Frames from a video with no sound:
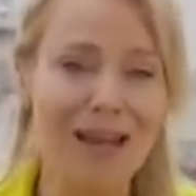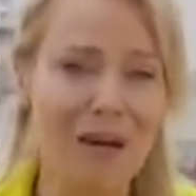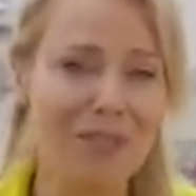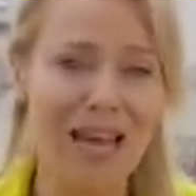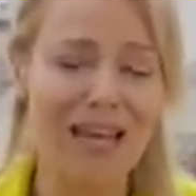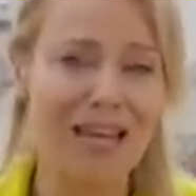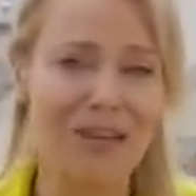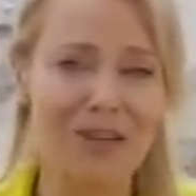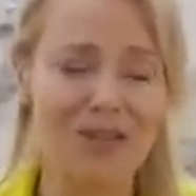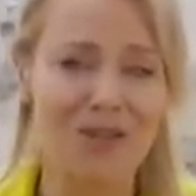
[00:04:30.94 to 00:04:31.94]
I'm taking
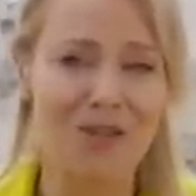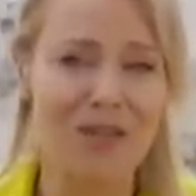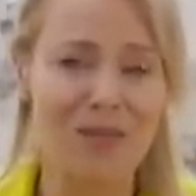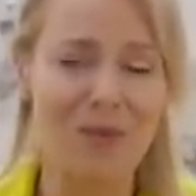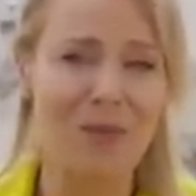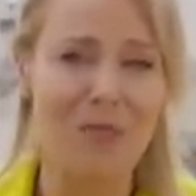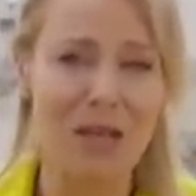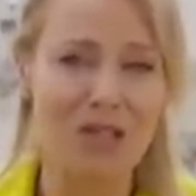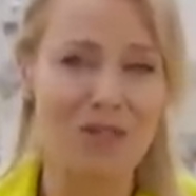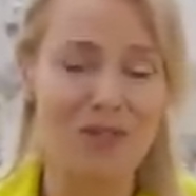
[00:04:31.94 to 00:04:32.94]
those stories with a
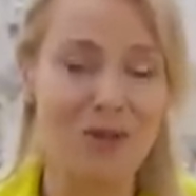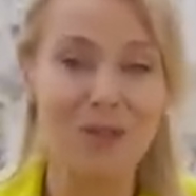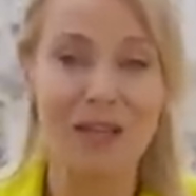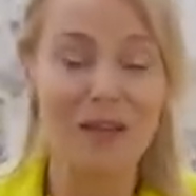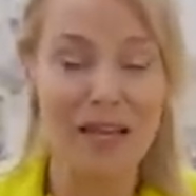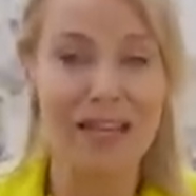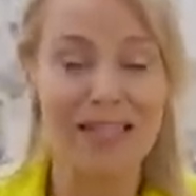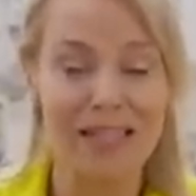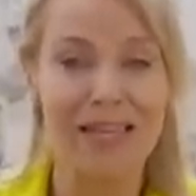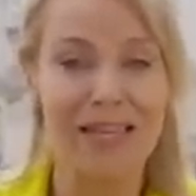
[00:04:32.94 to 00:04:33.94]
pinch of salt. I think it
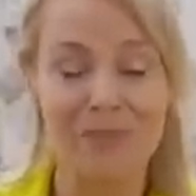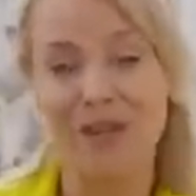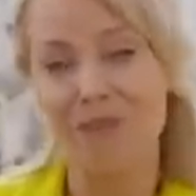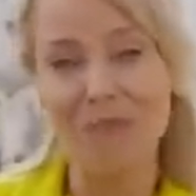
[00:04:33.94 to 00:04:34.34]
is a little bit of